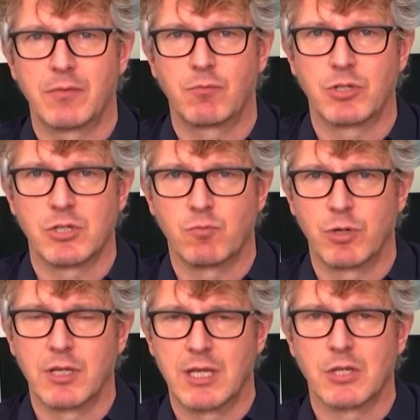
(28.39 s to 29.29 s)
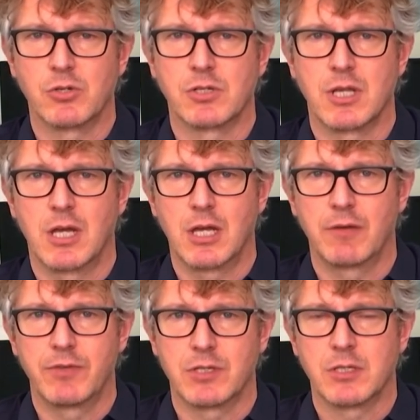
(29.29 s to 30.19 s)
which is one of the issues at the
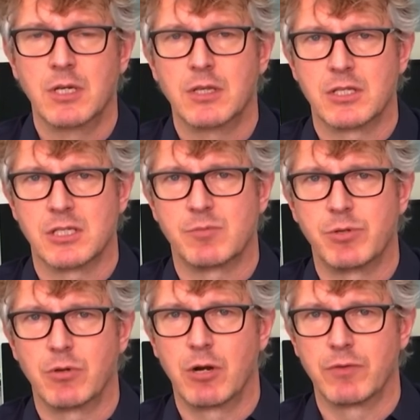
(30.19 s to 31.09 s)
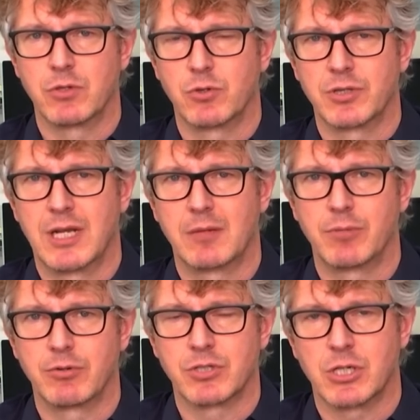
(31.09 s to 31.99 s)
heart of this dispute over the Northern Ireland
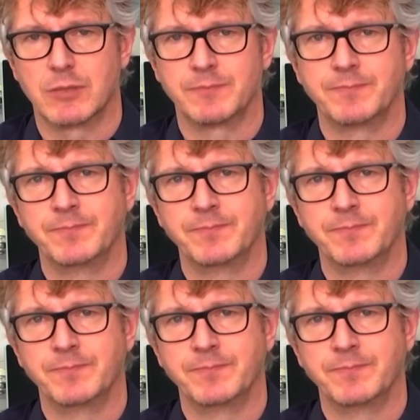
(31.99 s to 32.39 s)
Protocol.